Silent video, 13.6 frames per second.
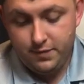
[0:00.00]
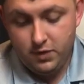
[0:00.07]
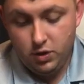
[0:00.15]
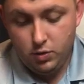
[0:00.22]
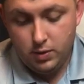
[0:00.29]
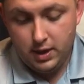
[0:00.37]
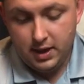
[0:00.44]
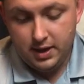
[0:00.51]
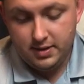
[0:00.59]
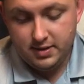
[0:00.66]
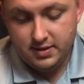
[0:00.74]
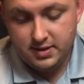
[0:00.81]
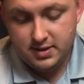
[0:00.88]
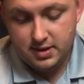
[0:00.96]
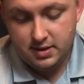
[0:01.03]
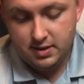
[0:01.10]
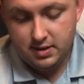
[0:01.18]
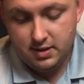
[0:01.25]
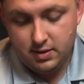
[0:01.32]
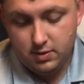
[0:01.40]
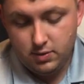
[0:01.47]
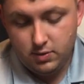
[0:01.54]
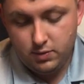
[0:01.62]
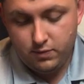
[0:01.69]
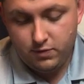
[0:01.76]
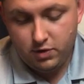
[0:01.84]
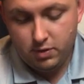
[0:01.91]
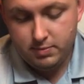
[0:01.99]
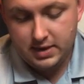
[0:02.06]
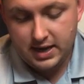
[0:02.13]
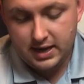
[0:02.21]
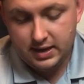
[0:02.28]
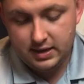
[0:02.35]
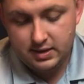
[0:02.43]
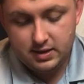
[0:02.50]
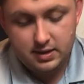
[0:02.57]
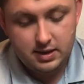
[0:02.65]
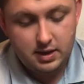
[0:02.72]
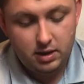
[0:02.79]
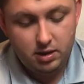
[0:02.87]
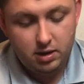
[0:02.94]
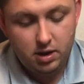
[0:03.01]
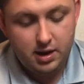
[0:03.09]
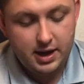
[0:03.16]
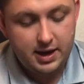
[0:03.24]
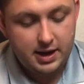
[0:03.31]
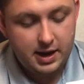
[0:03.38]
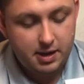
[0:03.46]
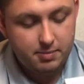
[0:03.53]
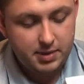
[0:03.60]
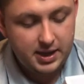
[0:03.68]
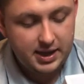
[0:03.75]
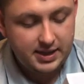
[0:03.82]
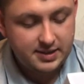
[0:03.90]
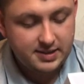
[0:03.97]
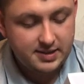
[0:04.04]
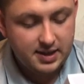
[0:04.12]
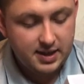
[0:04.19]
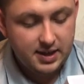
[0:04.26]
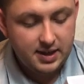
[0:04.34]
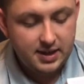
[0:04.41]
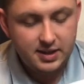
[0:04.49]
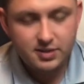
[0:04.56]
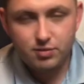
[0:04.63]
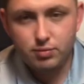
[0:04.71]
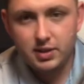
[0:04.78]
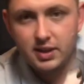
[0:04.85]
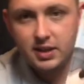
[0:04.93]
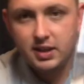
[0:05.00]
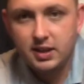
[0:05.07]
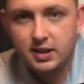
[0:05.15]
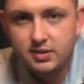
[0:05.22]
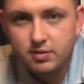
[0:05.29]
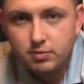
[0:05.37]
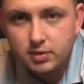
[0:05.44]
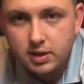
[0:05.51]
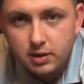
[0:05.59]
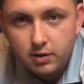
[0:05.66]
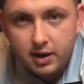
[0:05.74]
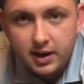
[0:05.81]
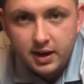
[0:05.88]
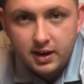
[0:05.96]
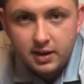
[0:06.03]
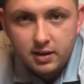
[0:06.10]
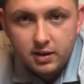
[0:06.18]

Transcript: few others from that line. He was a really great